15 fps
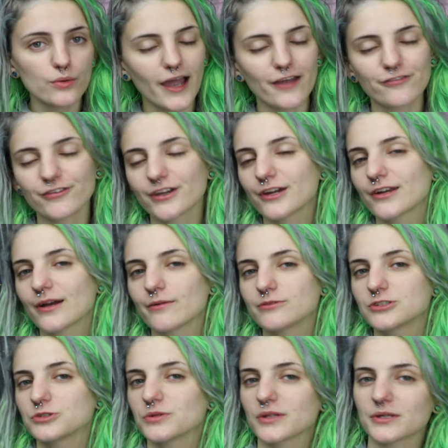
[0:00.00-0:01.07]
I figured I would
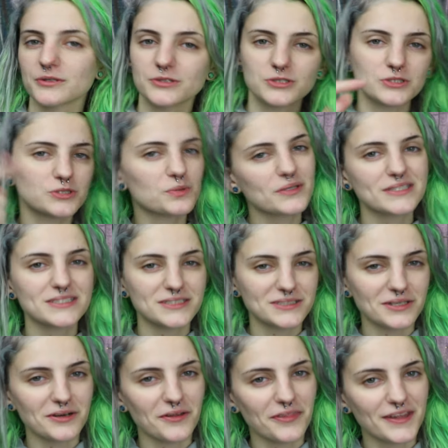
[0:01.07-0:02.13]
do a little twist
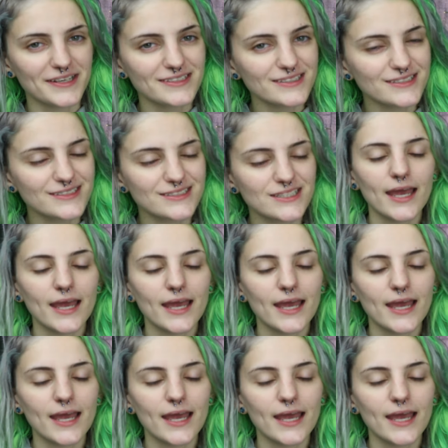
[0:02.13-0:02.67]
on this,